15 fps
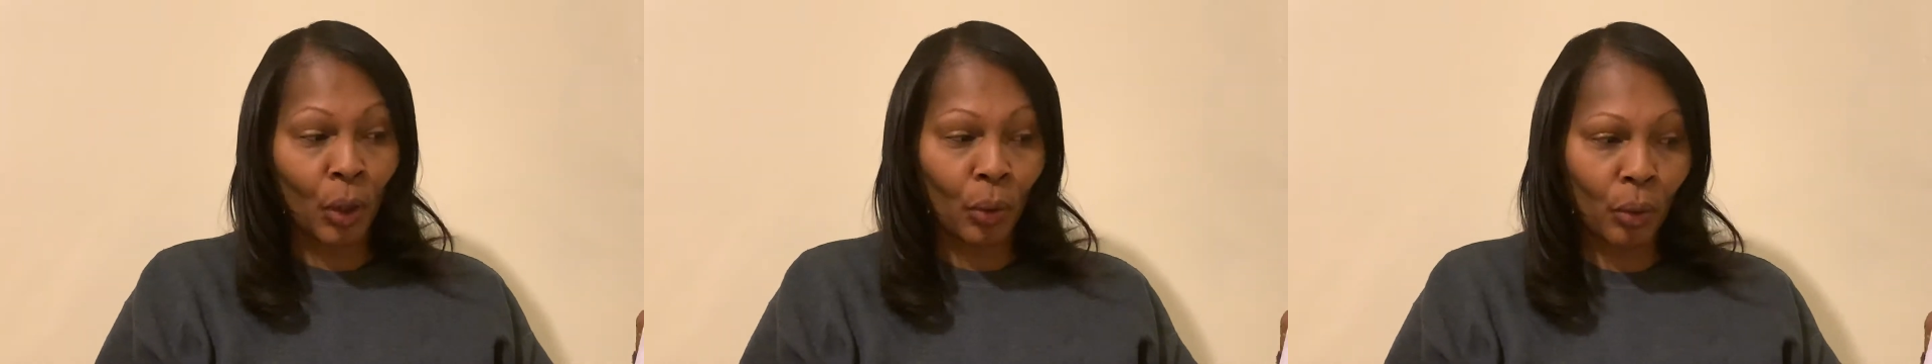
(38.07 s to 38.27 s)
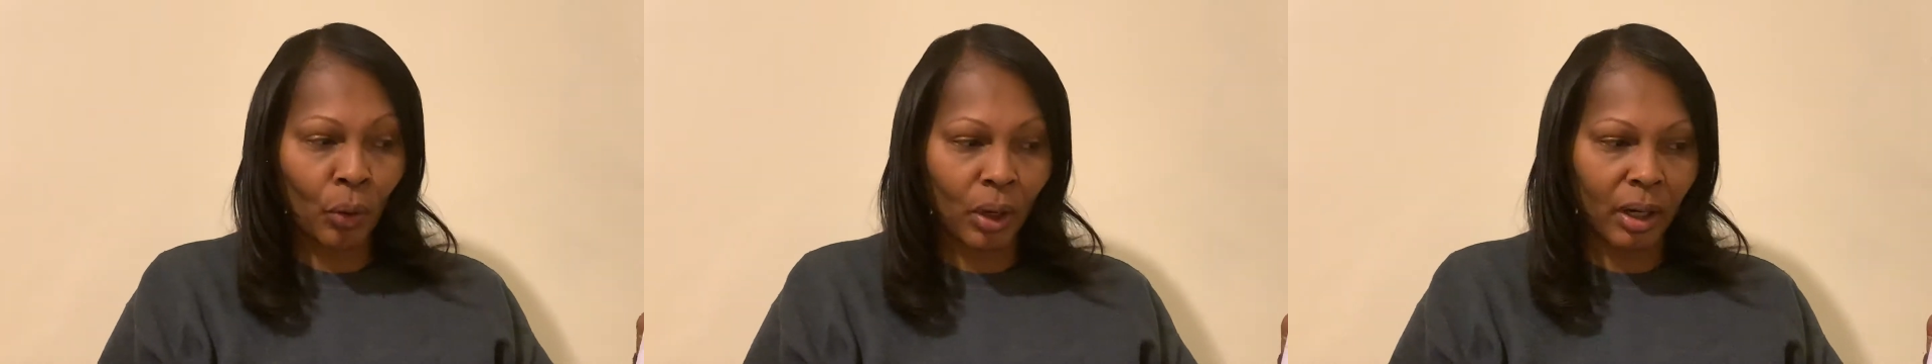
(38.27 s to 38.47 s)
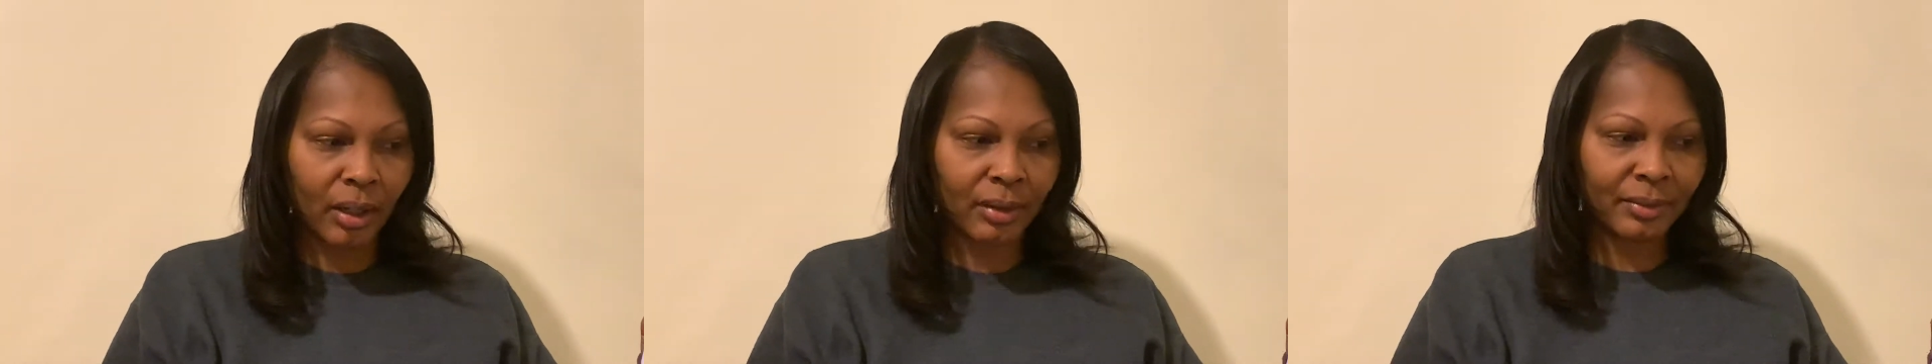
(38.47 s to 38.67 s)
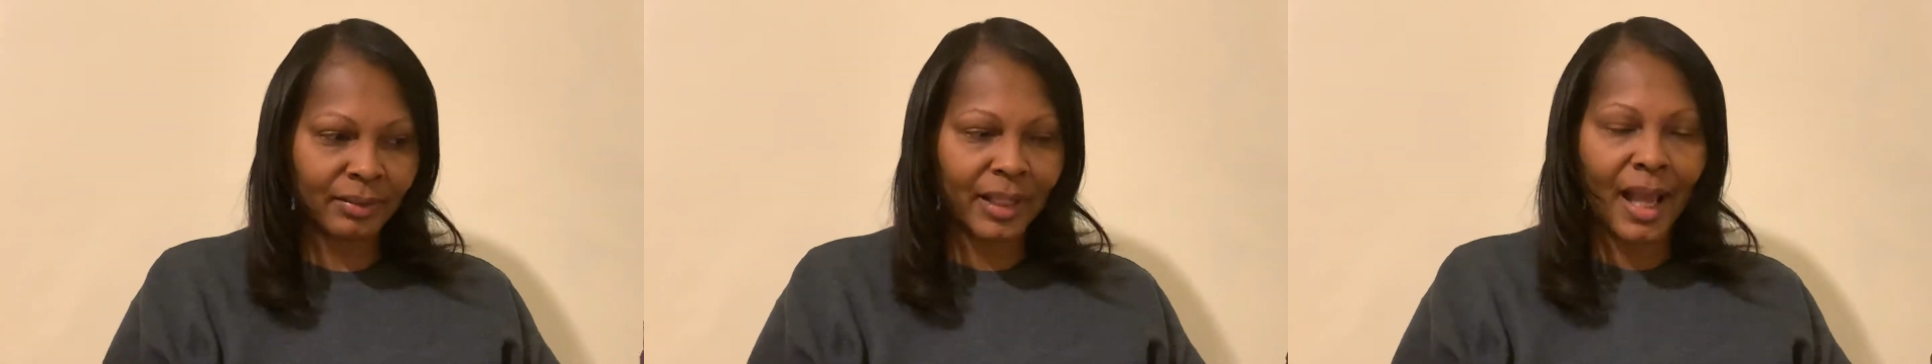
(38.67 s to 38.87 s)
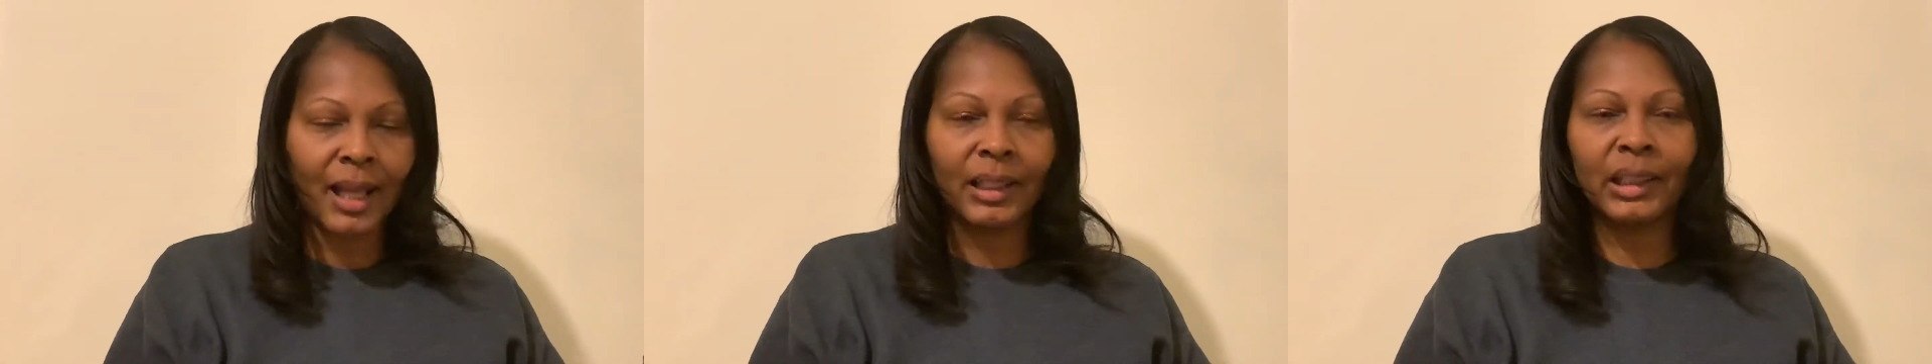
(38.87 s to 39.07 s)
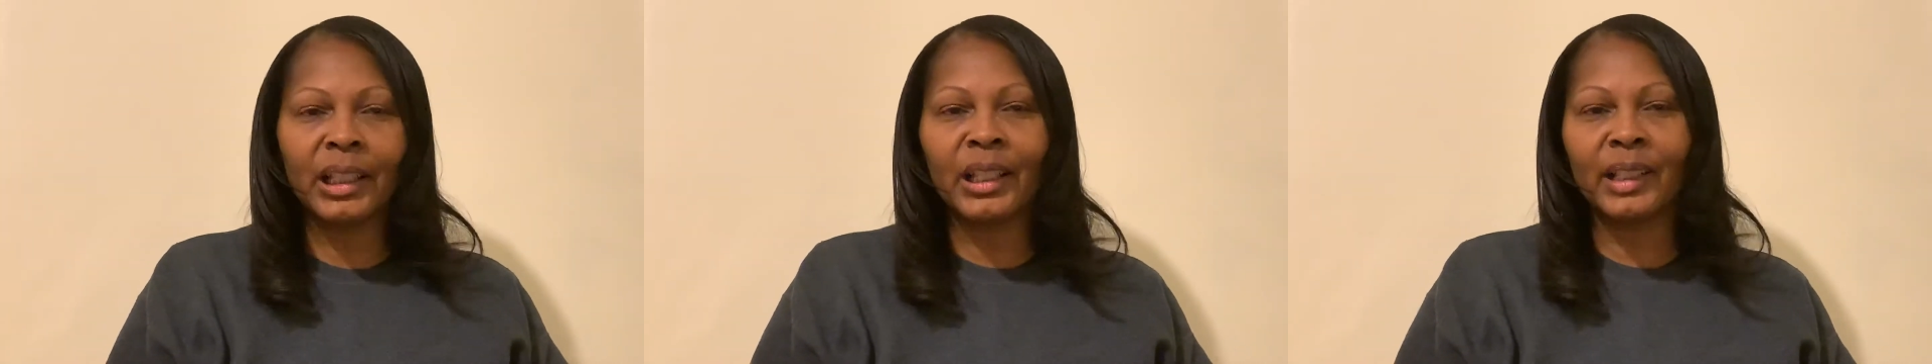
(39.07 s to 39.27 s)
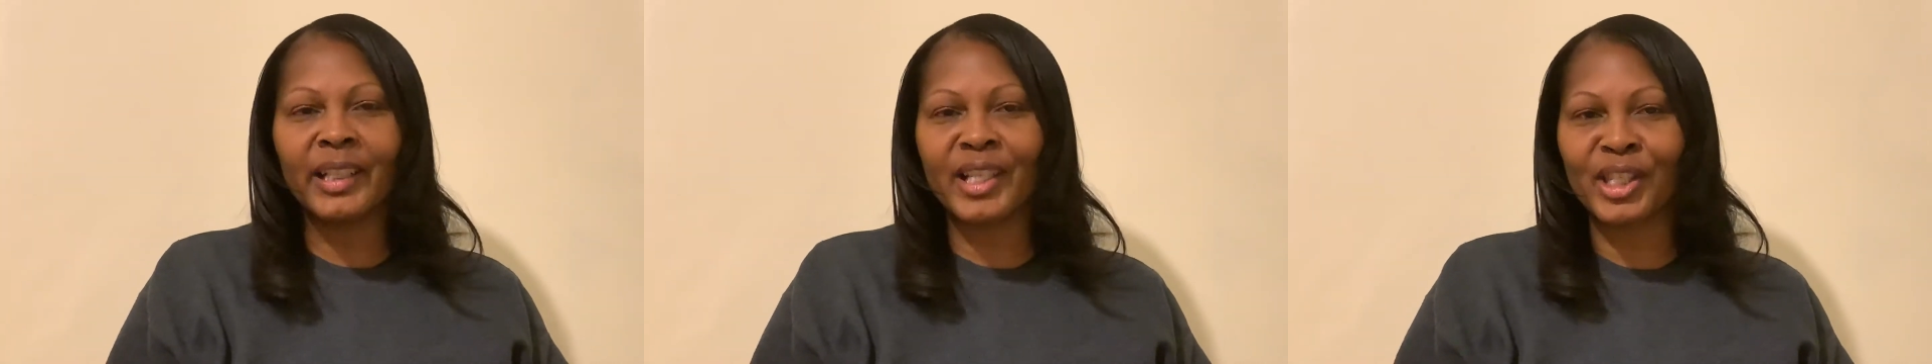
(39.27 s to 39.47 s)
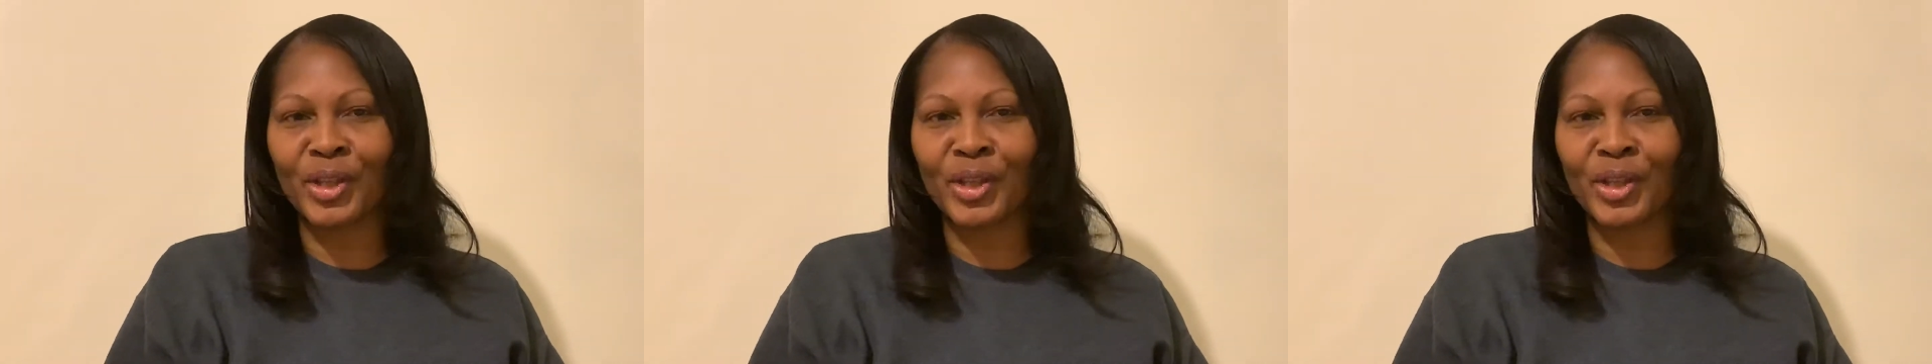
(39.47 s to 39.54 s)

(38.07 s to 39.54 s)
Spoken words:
Or Lily's